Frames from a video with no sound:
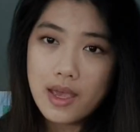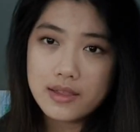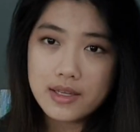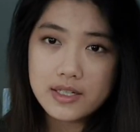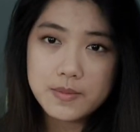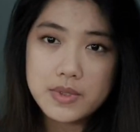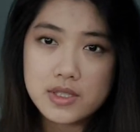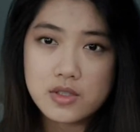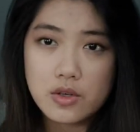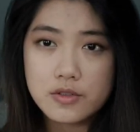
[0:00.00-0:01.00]
And that has been
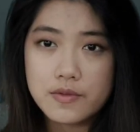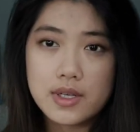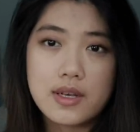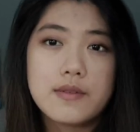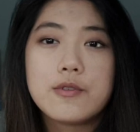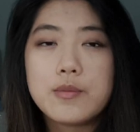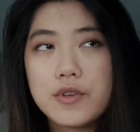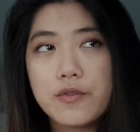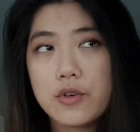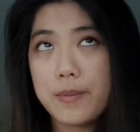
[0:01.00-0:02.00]
a source of income for
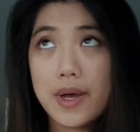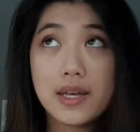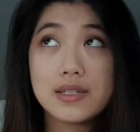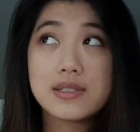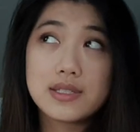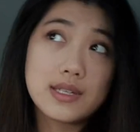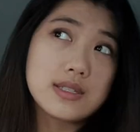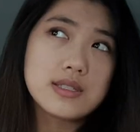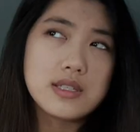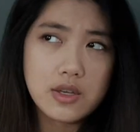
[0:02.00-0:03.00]
me for the past
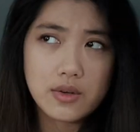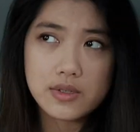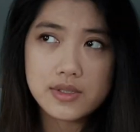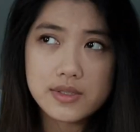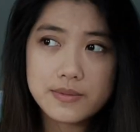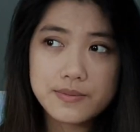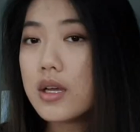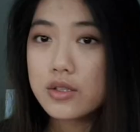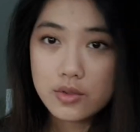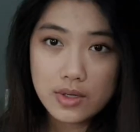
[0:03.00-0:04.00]
6 years.
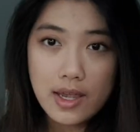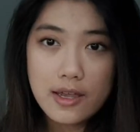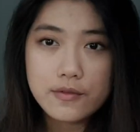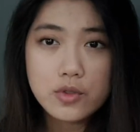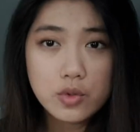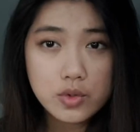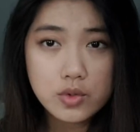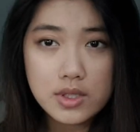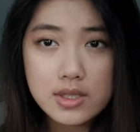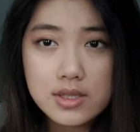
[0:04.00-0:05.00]
Today I have 2
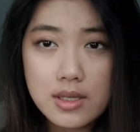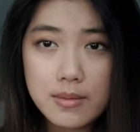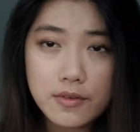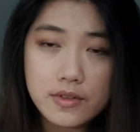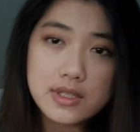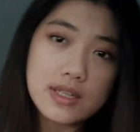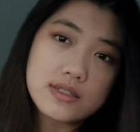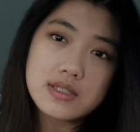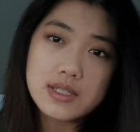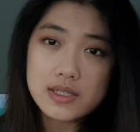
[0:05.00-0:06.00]
students and my first
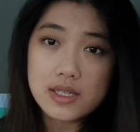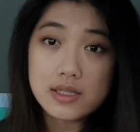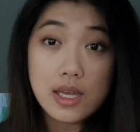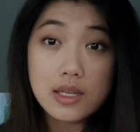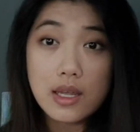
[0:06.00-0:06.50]
lesson starts at 10